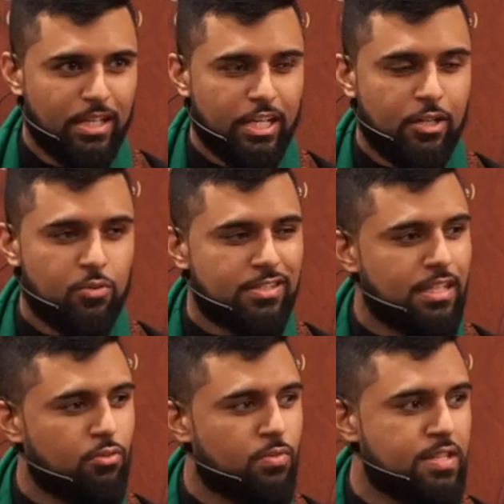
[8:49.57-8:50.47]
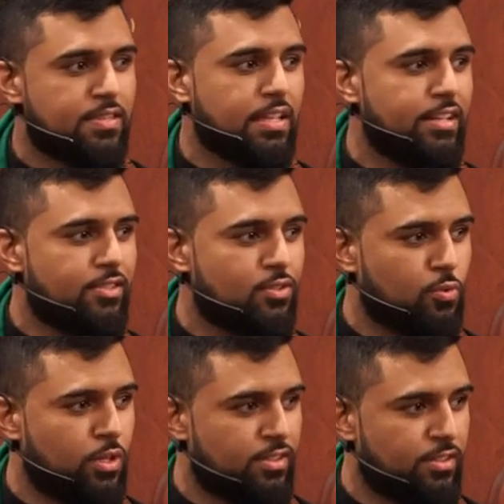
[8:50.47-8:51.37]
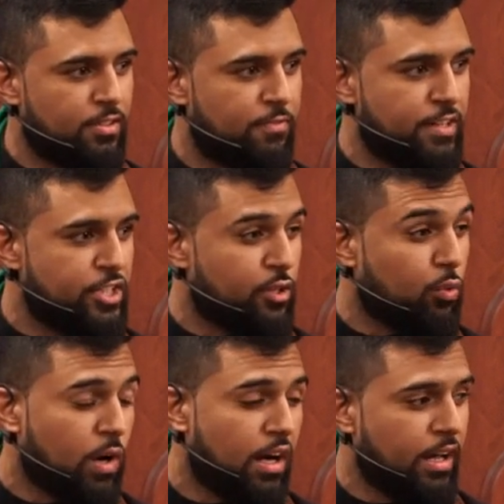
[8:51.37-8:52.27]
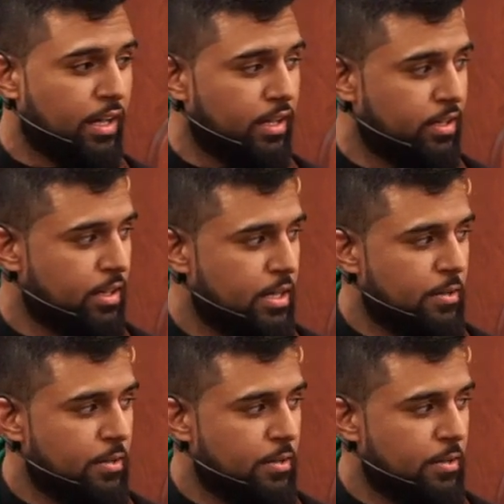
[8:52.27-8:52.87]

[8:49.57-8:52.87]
He would say, recite Surat al-Fajr. Why?